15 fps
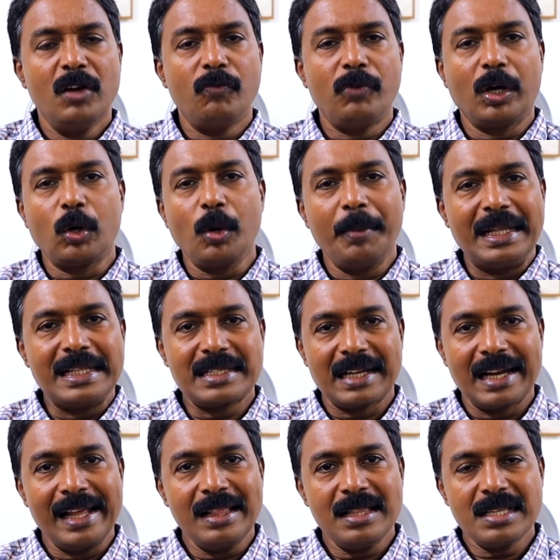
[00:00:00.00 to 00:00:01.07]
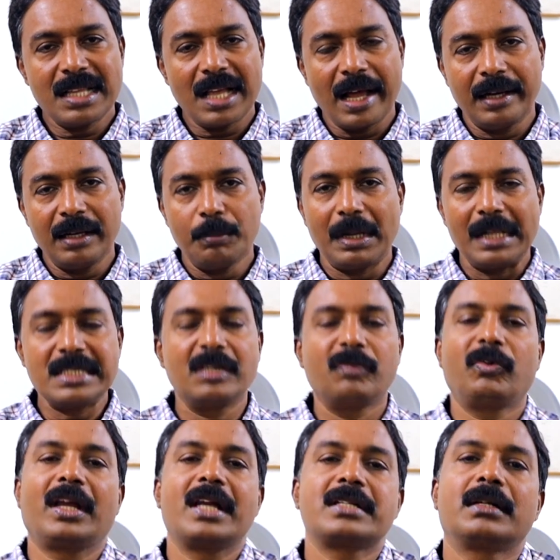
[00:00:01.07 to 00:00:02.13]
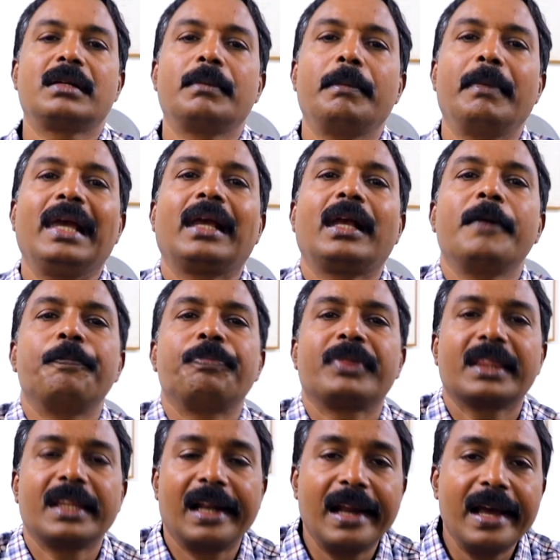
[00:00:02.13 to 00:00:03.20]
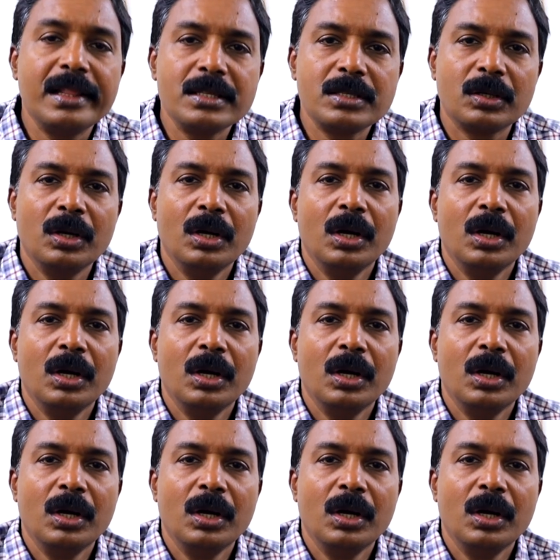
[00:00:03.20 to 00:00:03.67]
Phaco means lens, and emulsification, making the lens